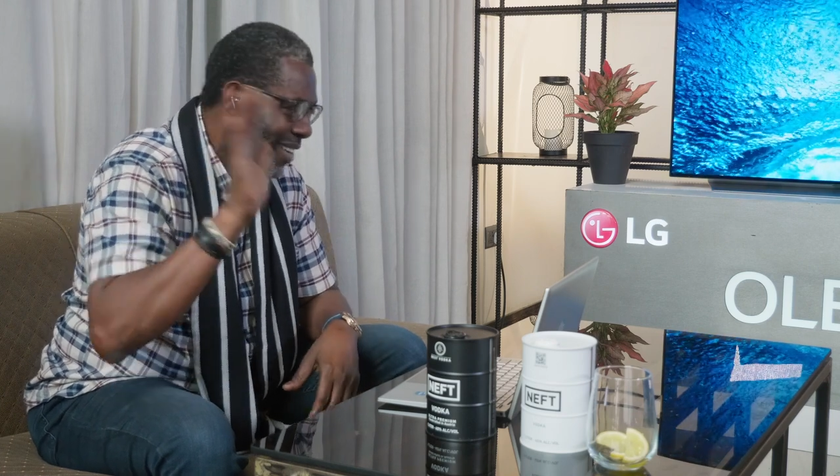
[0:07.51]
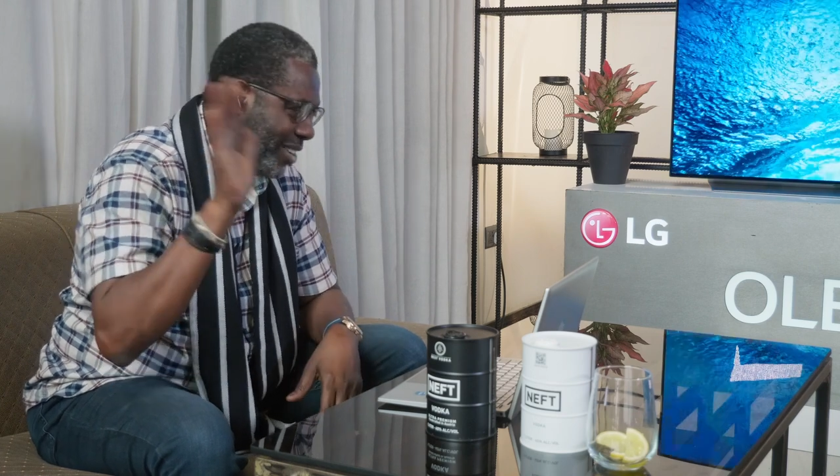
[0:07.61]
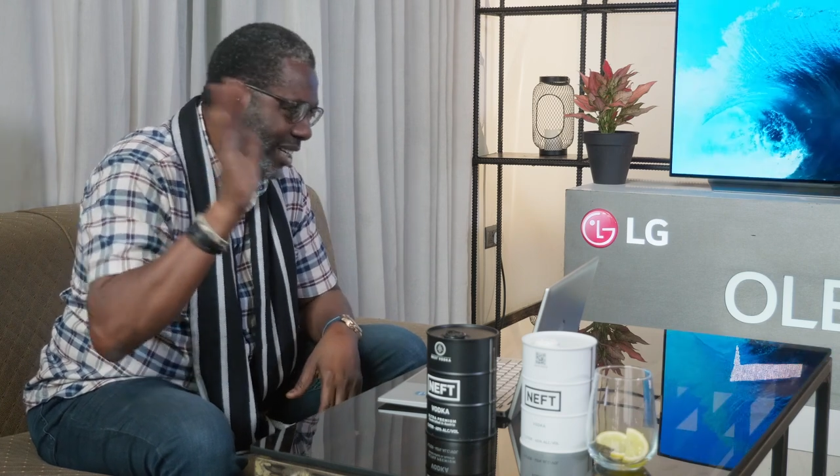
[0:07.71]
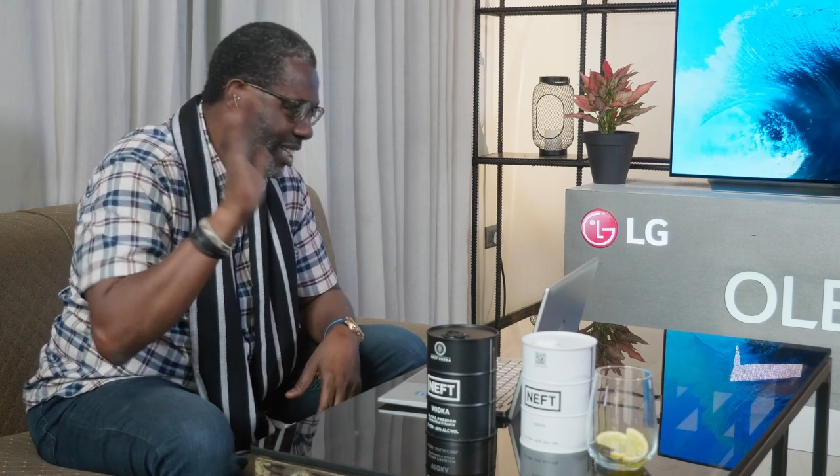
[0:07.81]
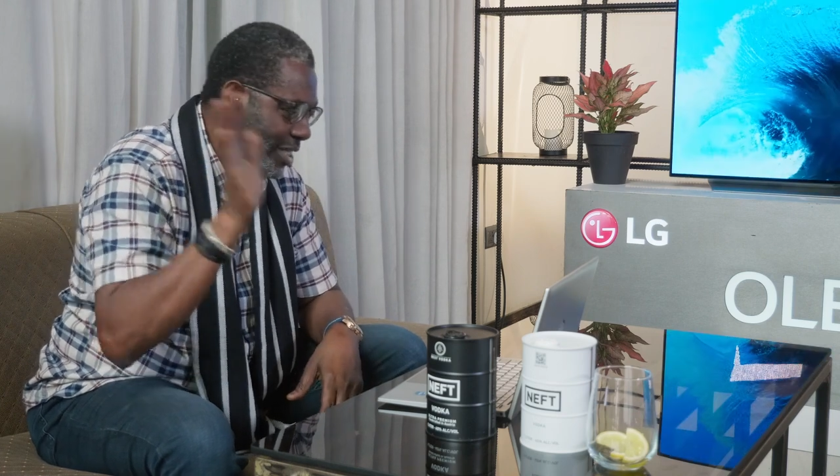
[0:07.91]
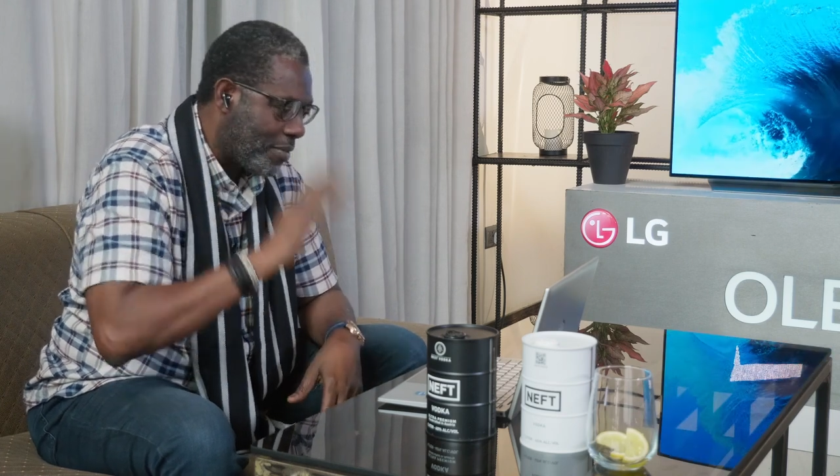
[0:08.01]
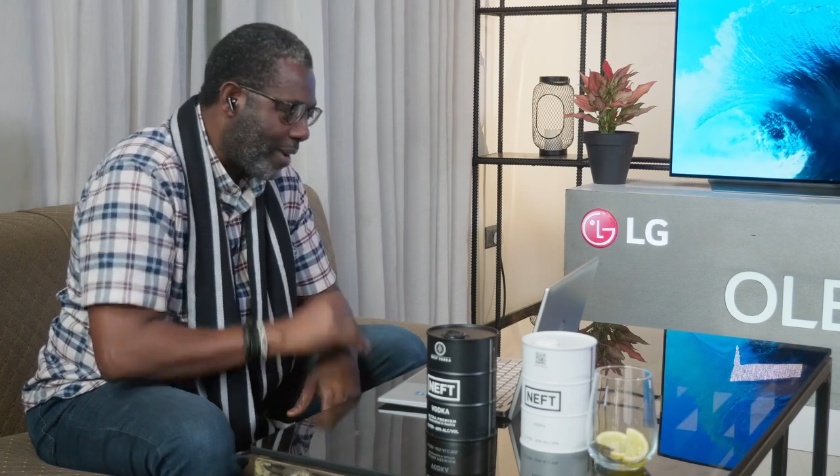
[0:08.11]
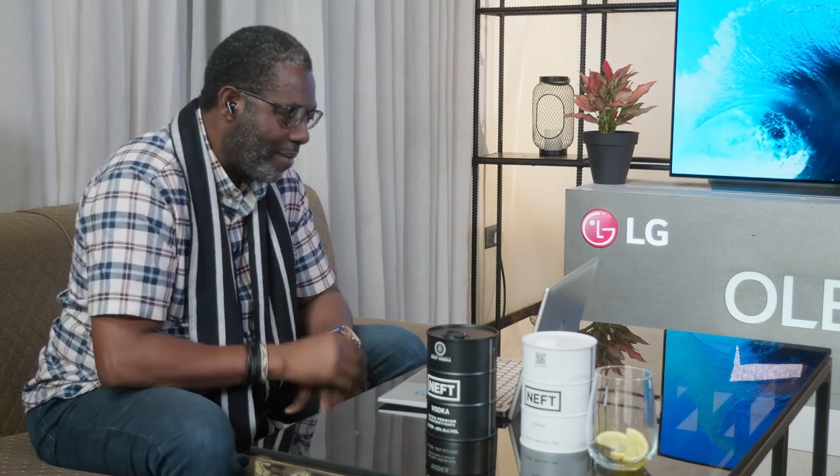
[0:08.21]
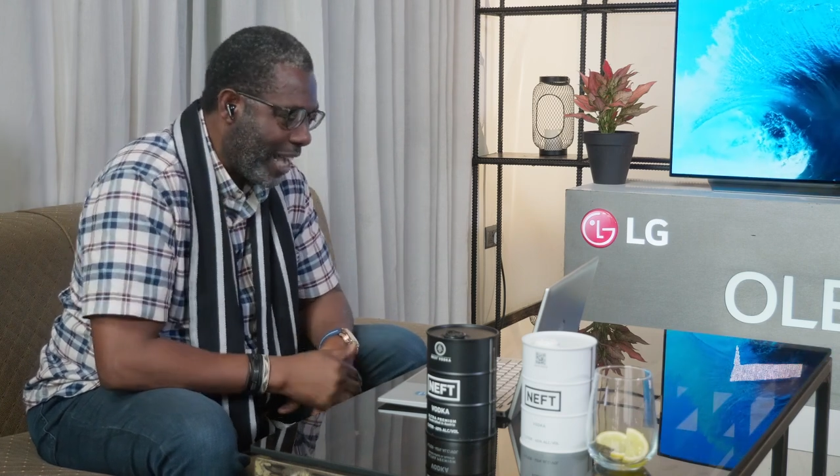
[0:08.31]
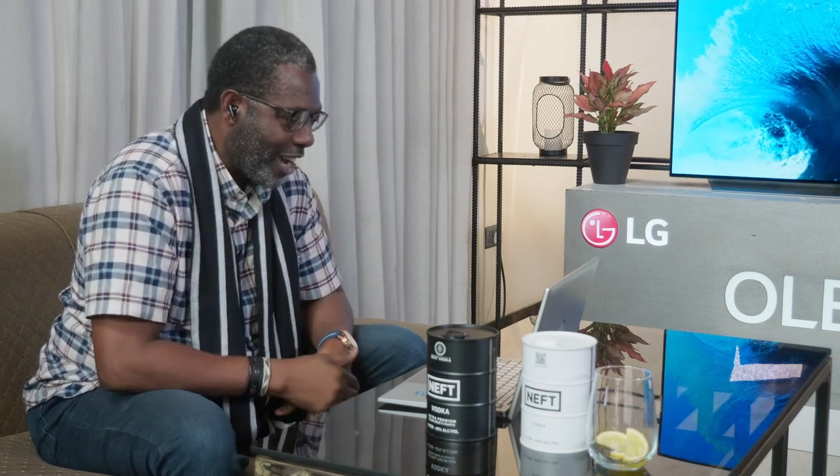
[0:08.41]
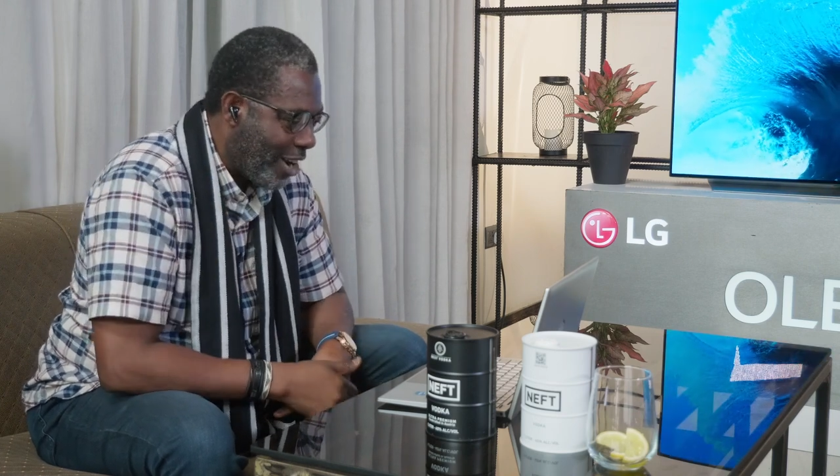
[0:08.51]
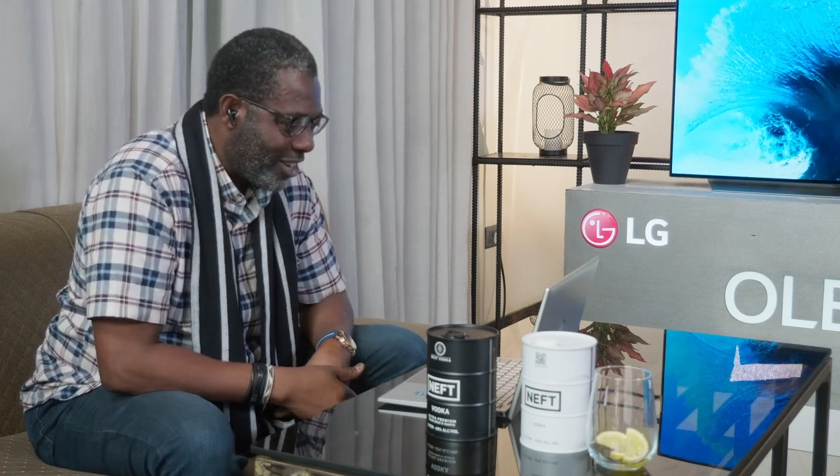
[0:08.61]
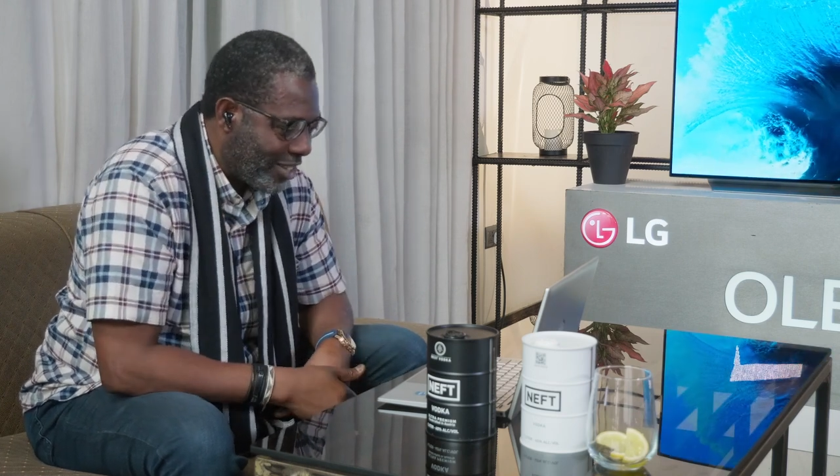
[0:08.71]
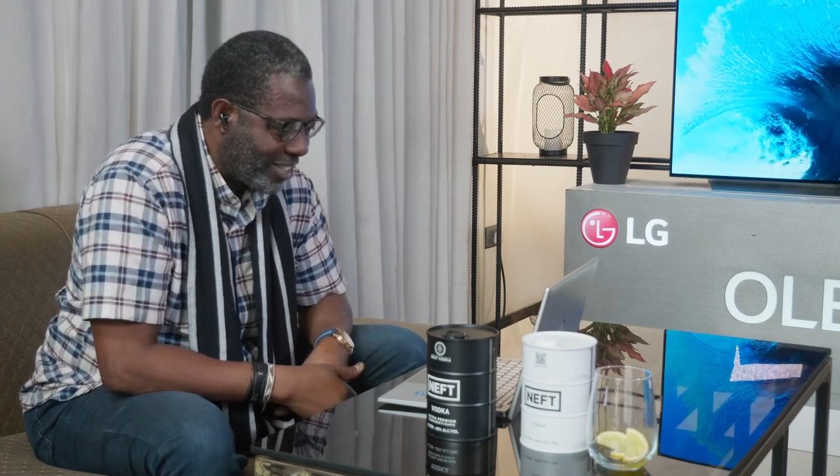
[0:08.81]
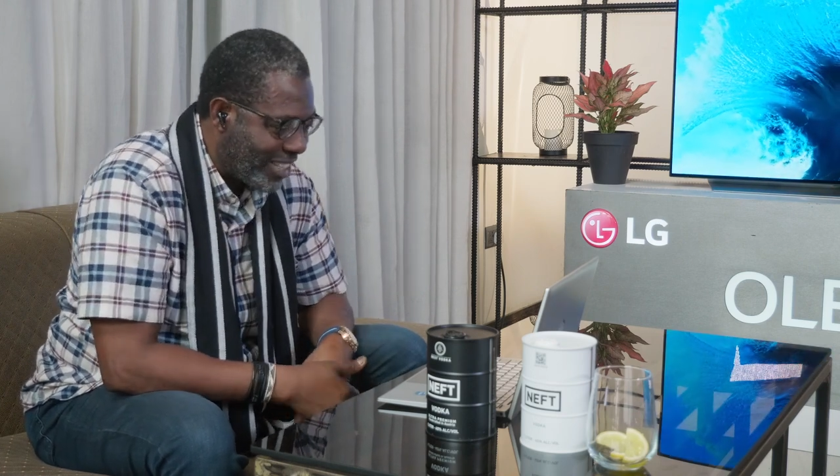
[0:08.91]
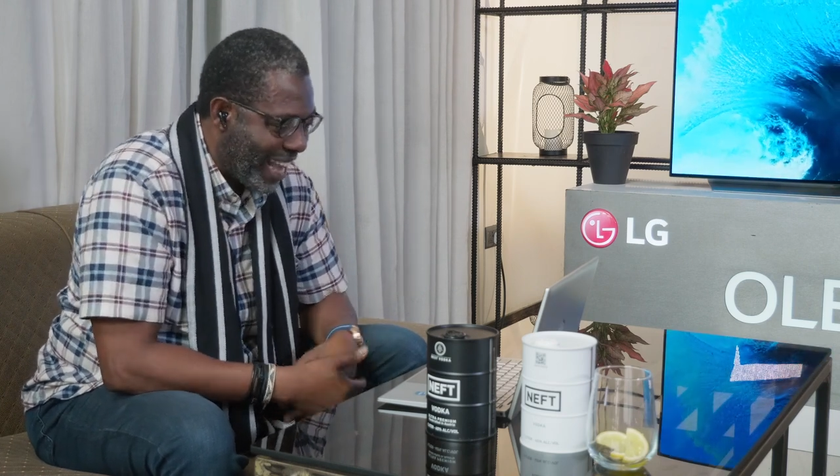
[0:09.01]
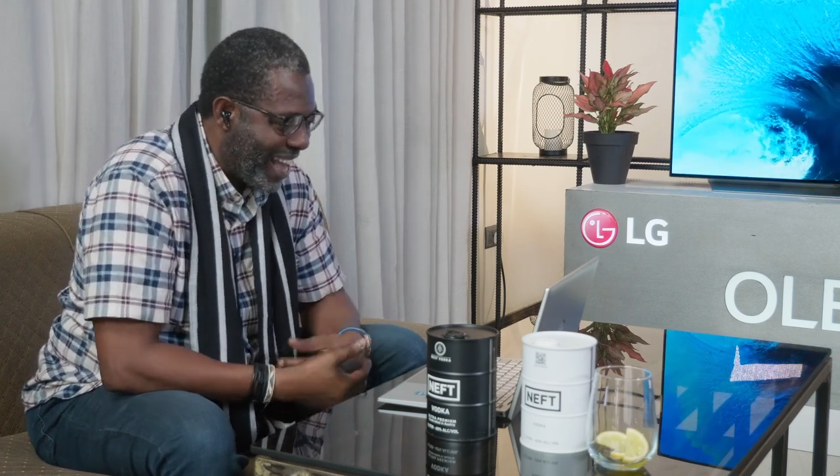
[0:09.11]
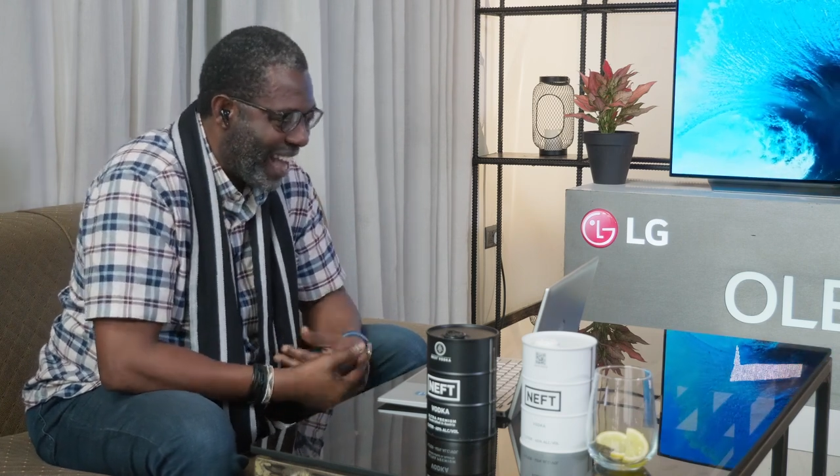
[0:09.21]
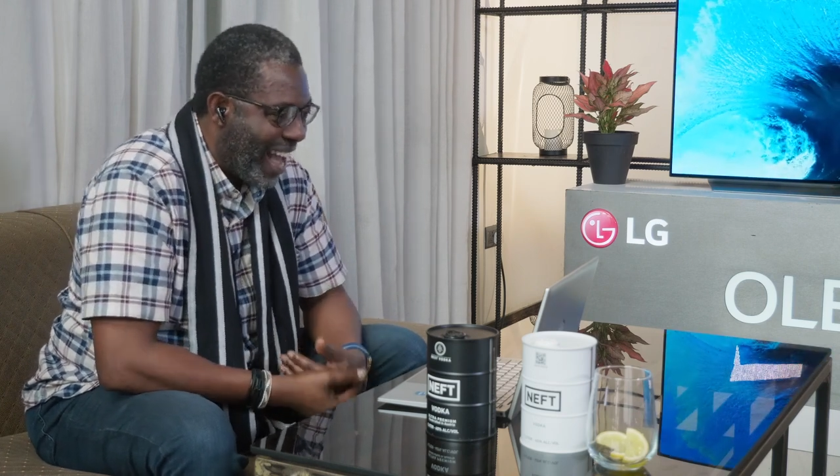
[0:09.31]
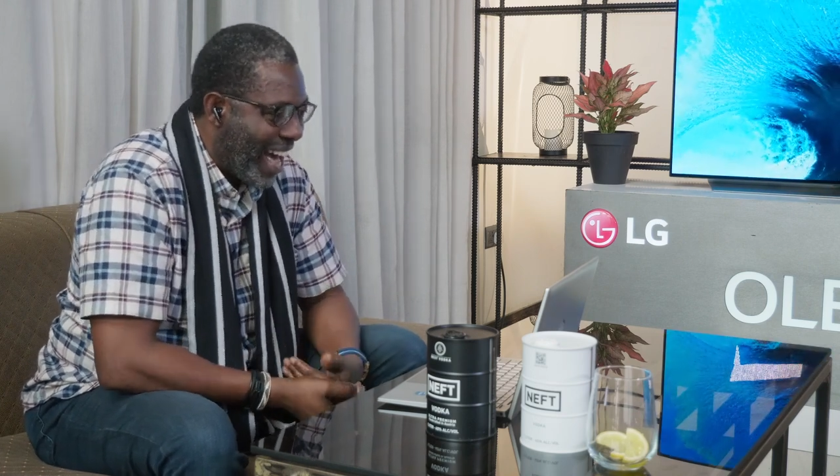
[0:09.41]
Greetings from Lagos.
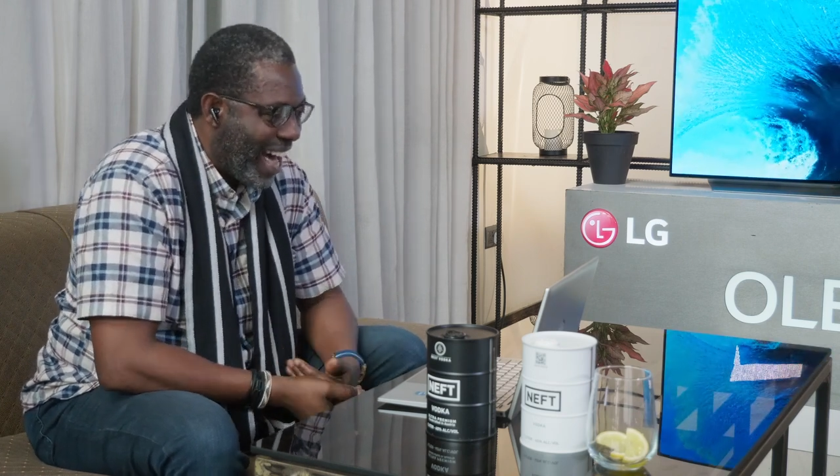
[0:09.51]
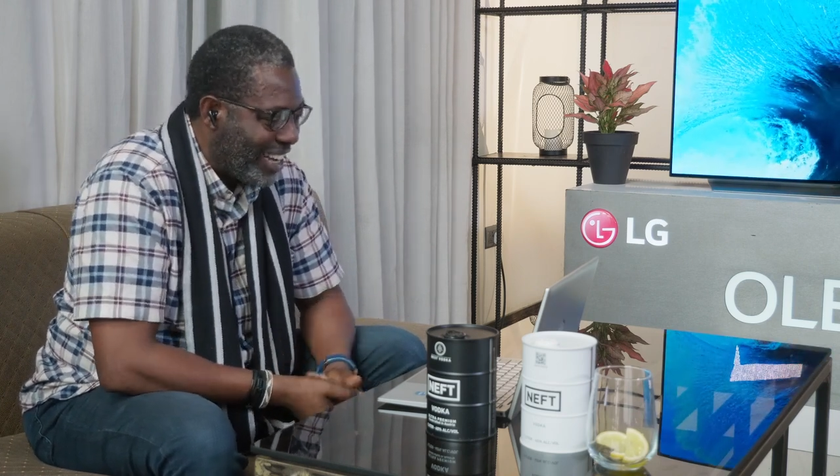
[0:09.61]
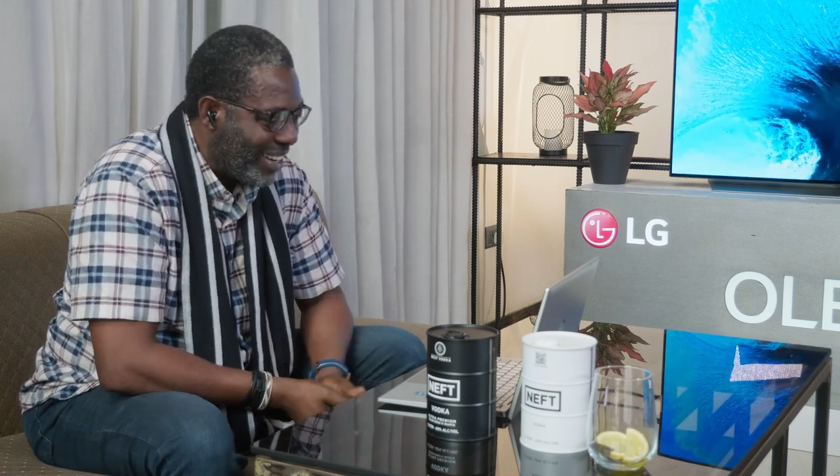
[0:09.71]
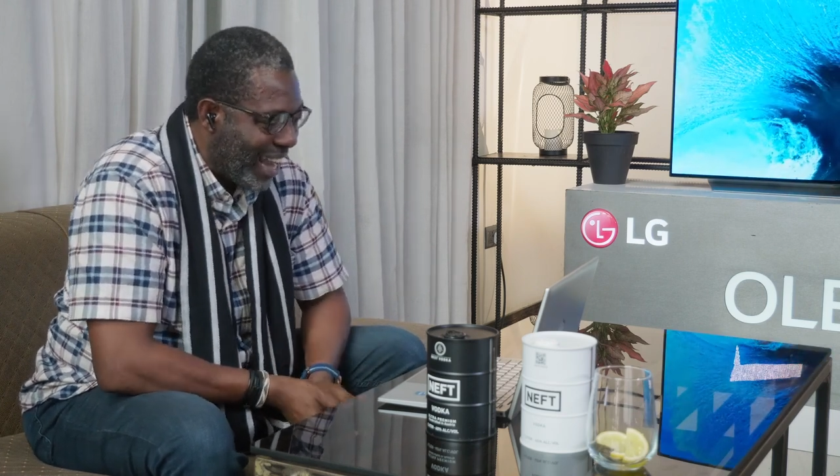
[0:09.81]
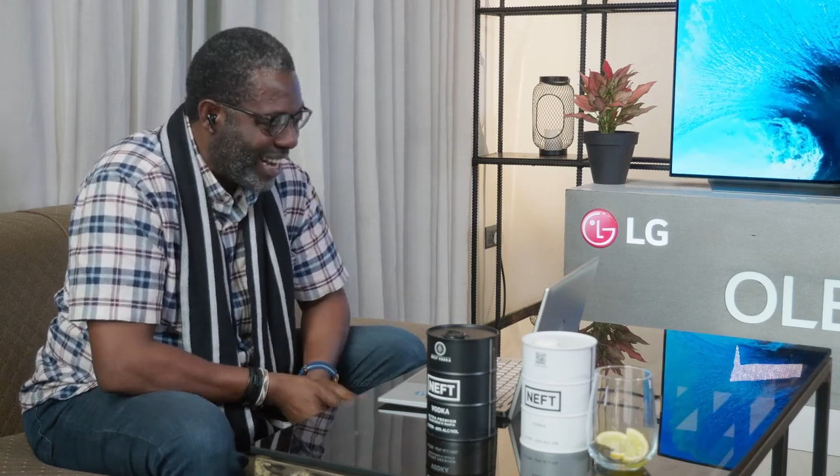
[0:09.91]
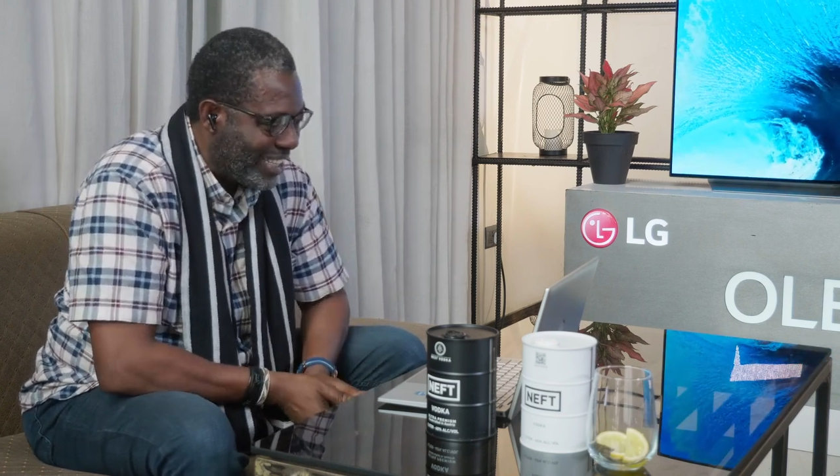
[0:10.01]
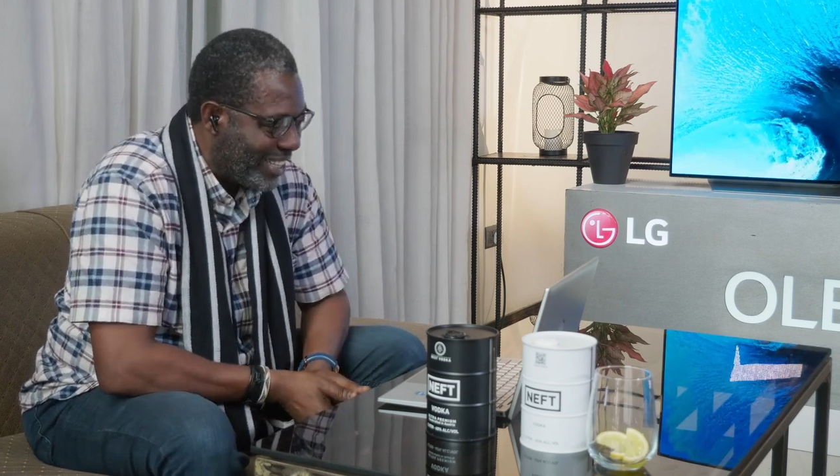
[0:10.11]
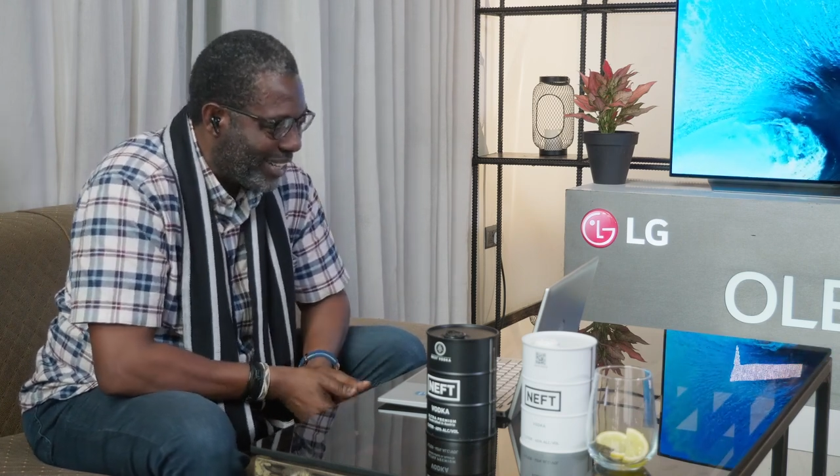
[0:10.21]
How you guys